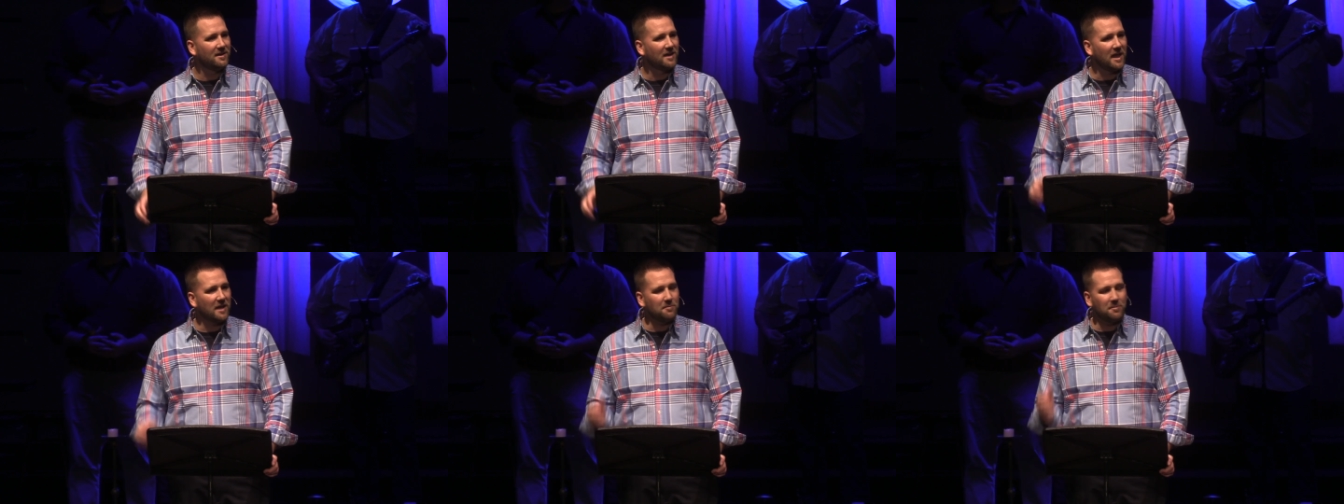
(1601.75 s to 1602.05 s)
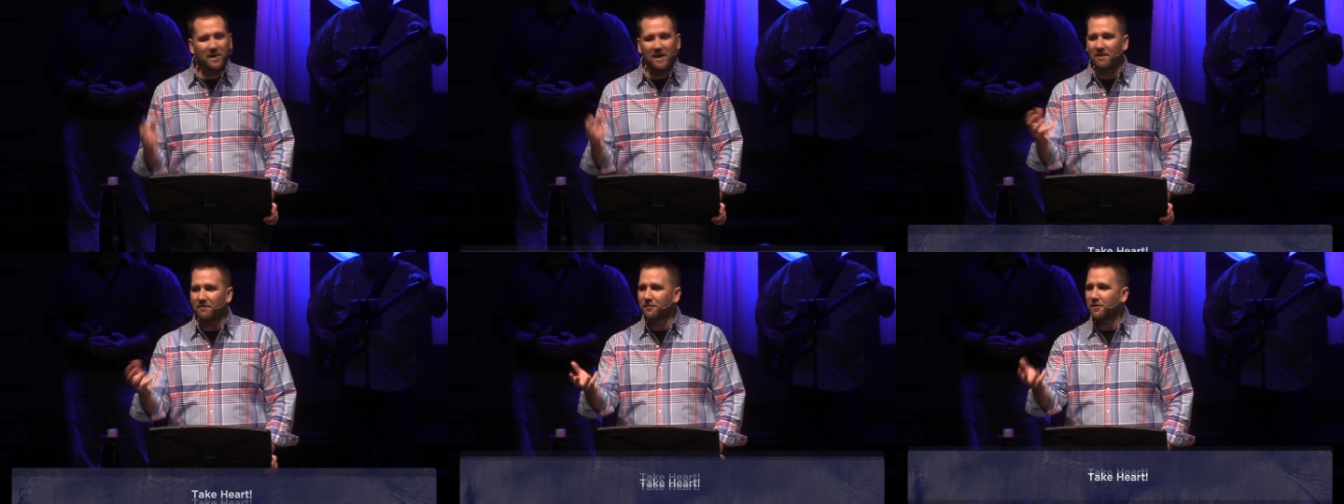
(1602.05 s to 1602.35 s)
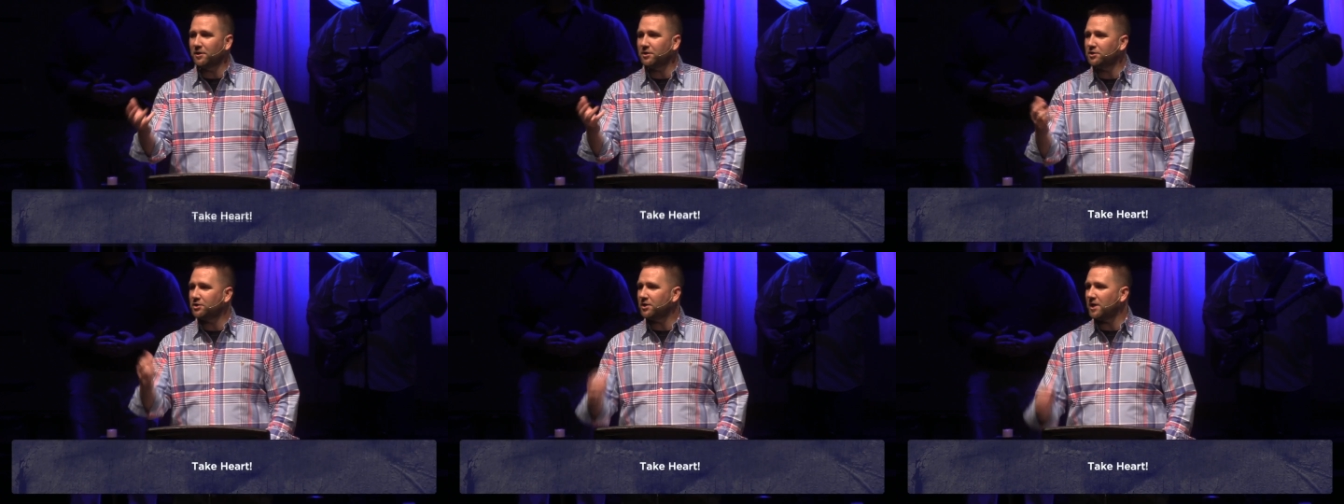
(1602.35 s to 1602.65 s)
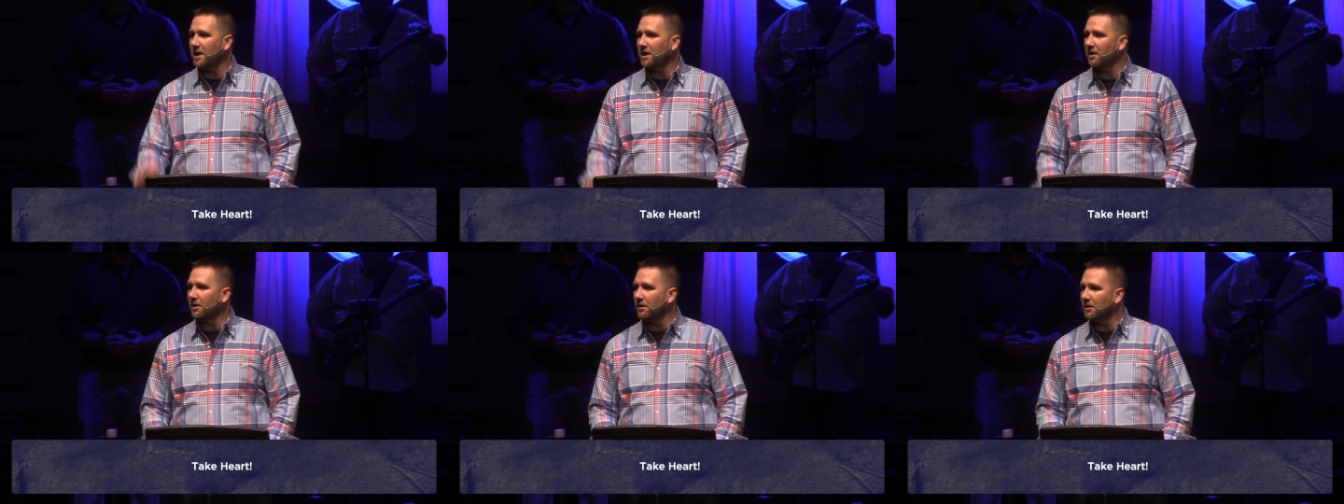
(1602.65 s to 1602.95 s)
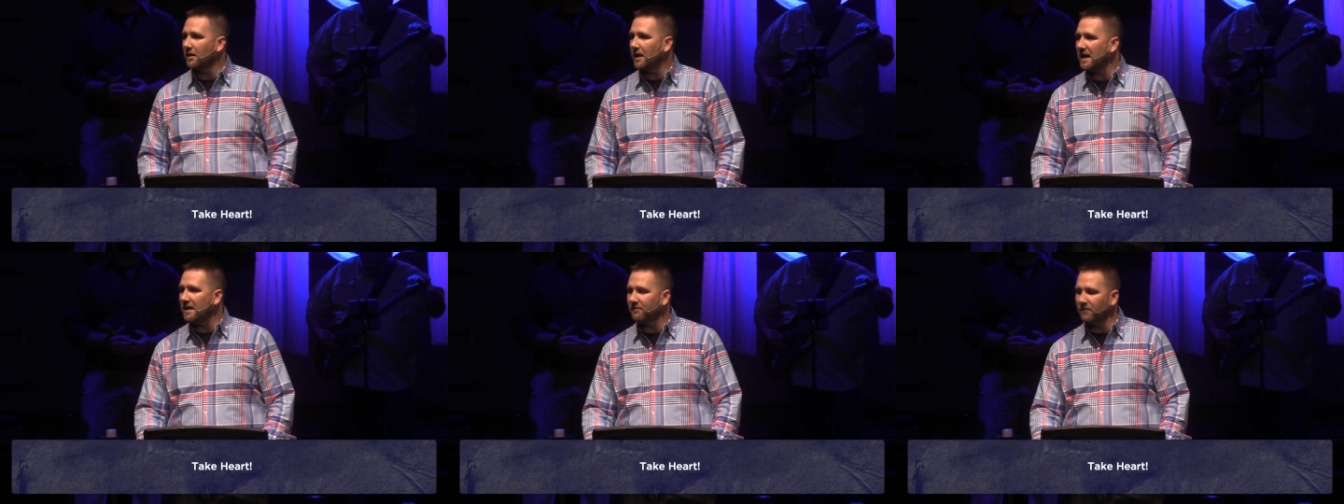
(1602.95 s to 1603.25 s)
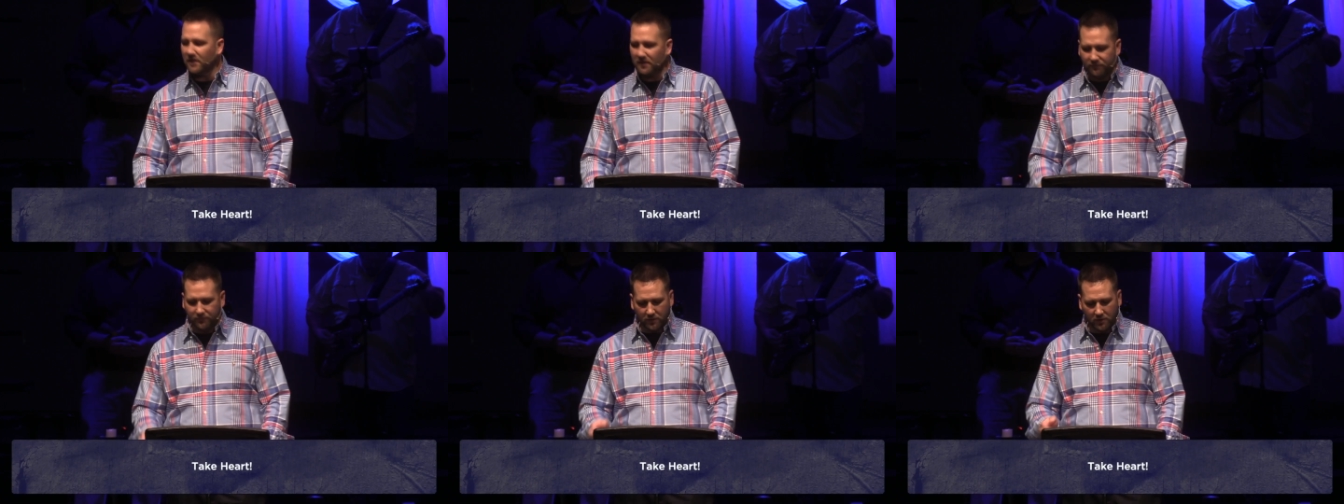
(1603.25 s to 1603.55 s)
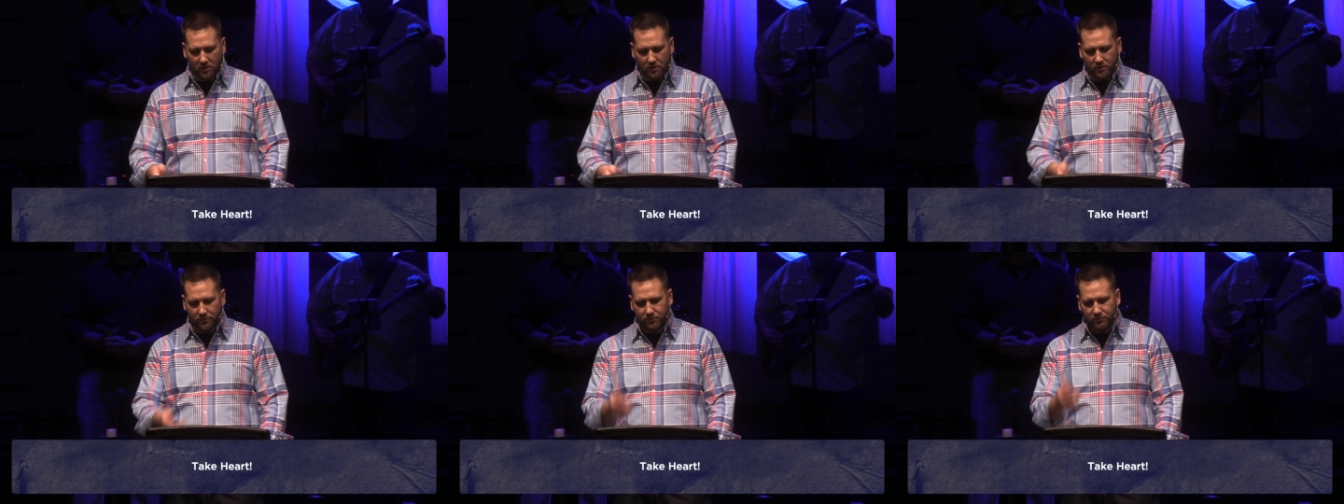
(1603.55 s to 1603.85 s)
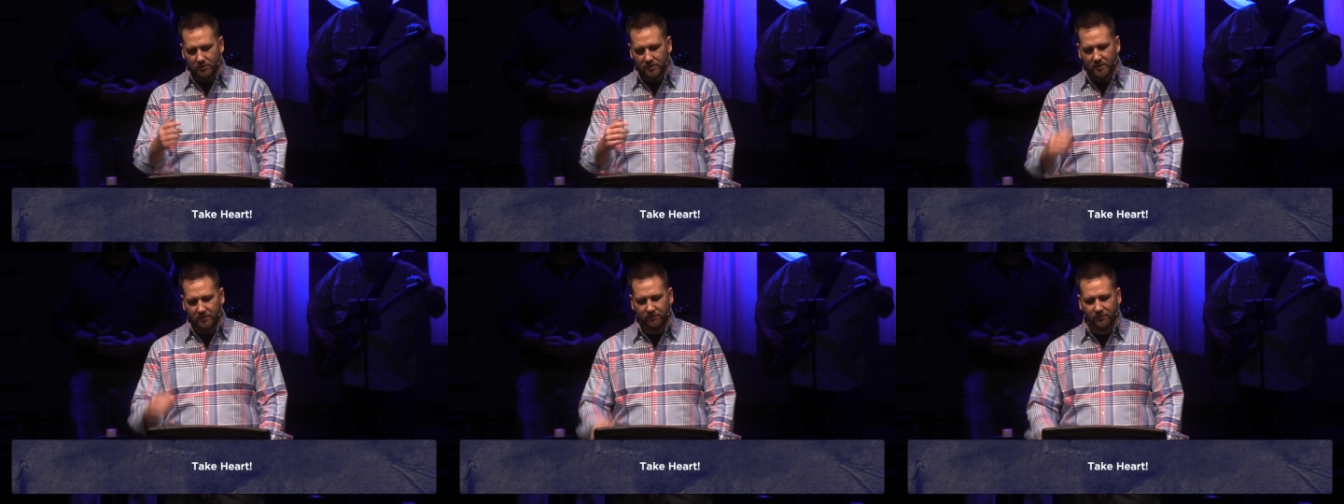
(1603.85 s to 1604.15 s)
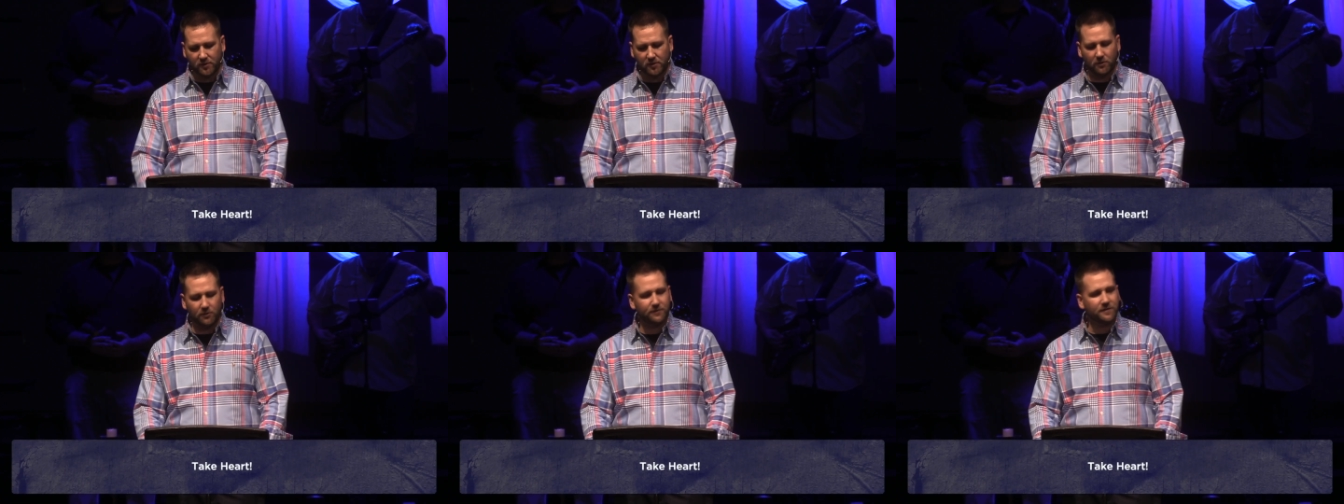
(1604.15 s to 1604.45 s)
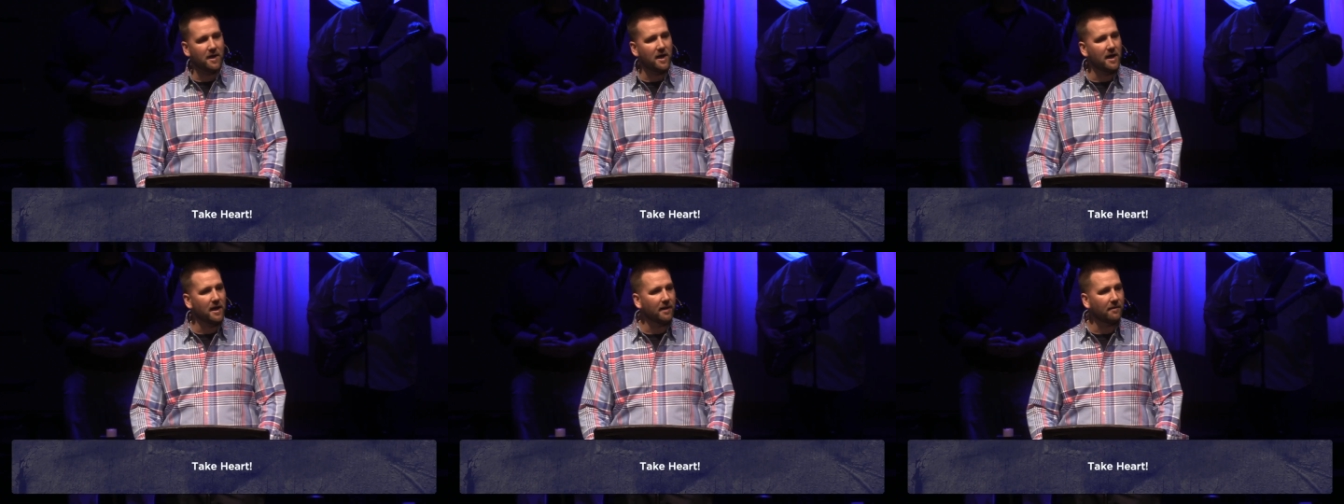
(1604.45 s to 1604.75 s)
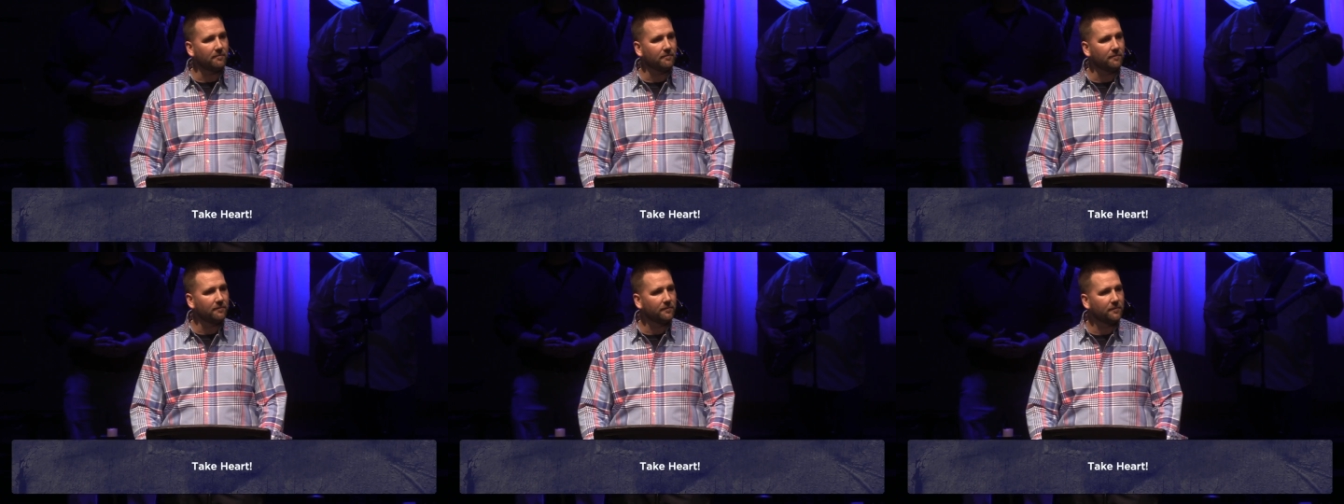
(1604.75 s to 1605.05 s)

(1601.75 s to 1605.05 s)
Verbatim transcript: and be of good cheer, even if you're going through a difficult time,